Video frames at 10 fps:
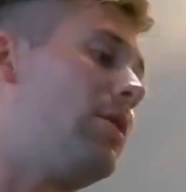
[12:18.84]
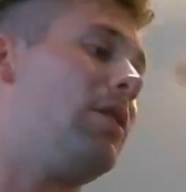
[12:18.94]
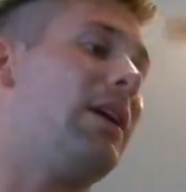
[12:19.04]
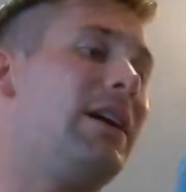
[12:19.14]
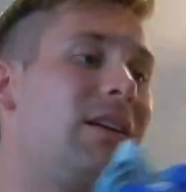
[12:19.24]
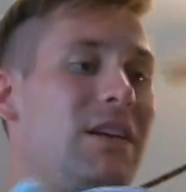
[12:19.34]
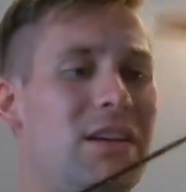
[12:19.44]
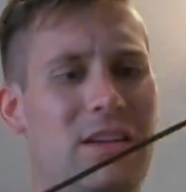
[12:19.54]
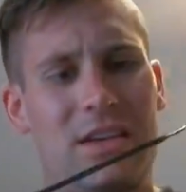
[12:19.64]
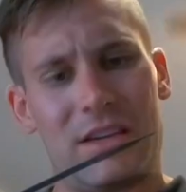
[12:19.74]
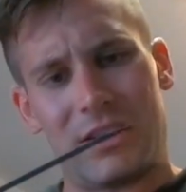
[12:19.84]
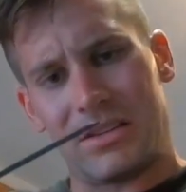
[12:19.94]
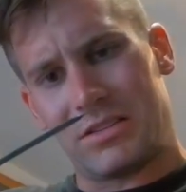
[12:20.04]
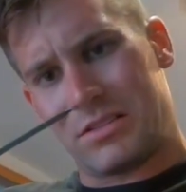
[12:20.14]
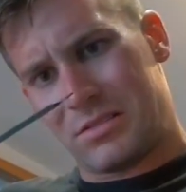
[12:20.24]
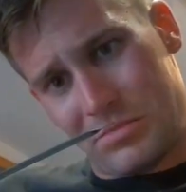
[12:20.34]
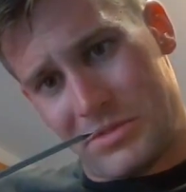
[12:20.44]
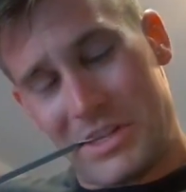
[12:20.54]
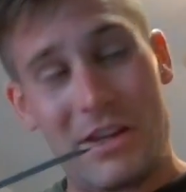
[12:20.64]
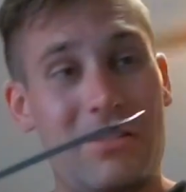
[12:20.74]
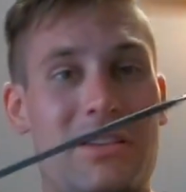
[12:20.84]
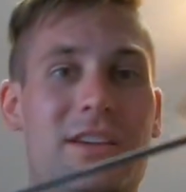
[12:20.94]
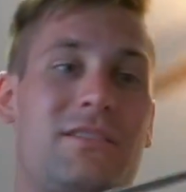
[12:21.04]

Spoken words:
All I need is nearly